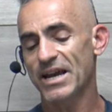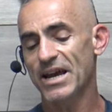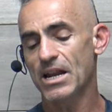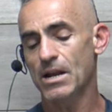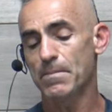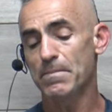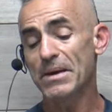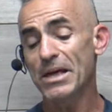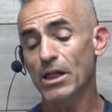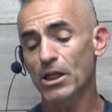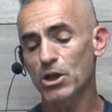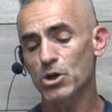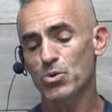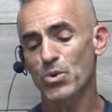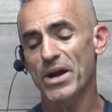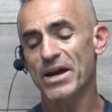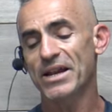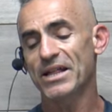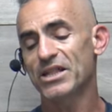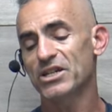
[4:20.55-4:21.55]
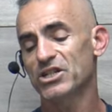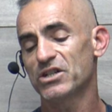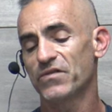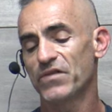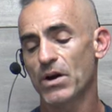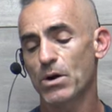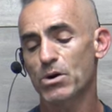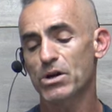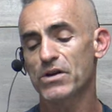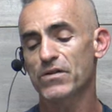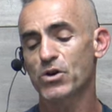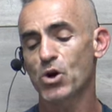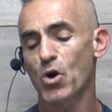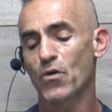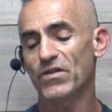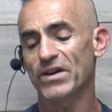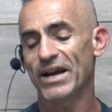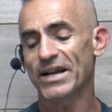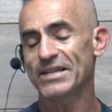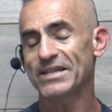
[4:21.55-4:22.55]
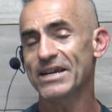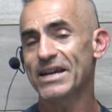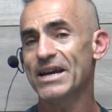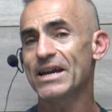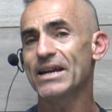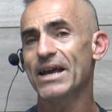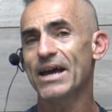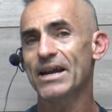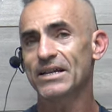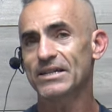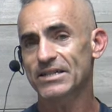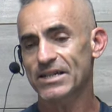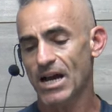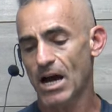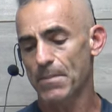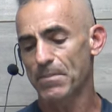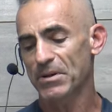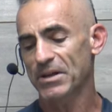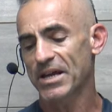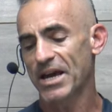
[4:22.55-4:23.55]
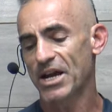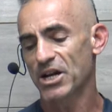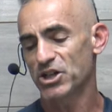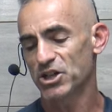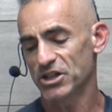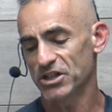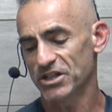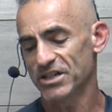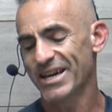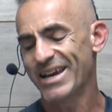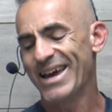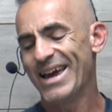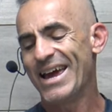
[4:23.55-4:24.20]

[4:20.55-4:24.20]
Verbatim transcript: in ameliorating the severity of COVID-19 and its complications.